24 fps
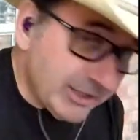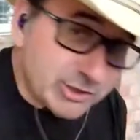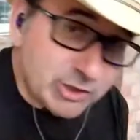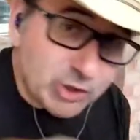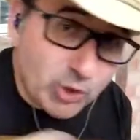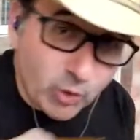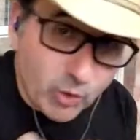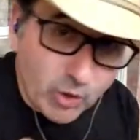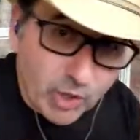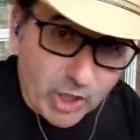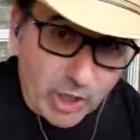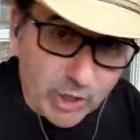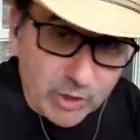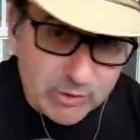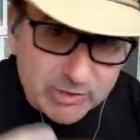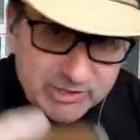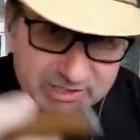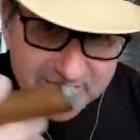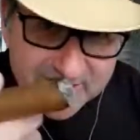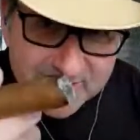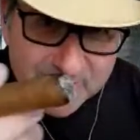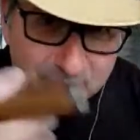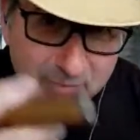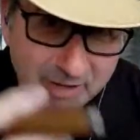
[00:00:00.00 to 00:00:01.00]
Toro
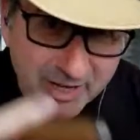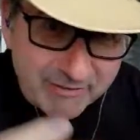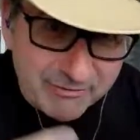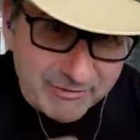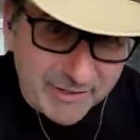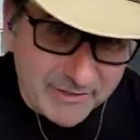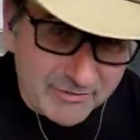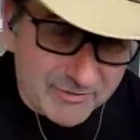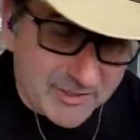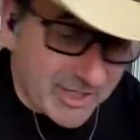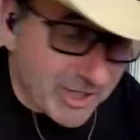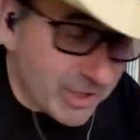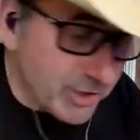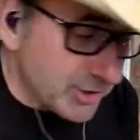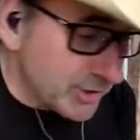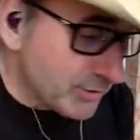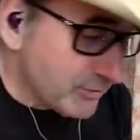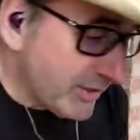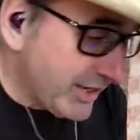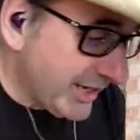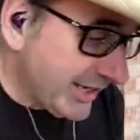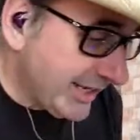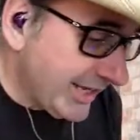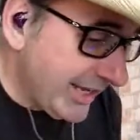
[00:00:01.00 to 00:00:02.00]
6x50 on the
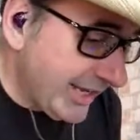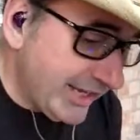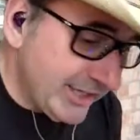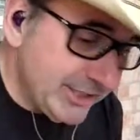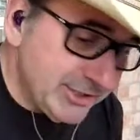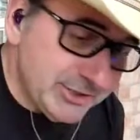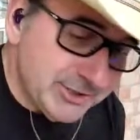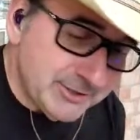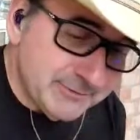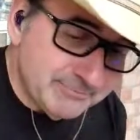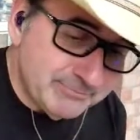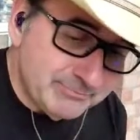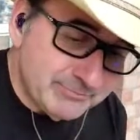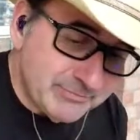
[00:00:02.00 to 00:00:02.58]
ring gauge,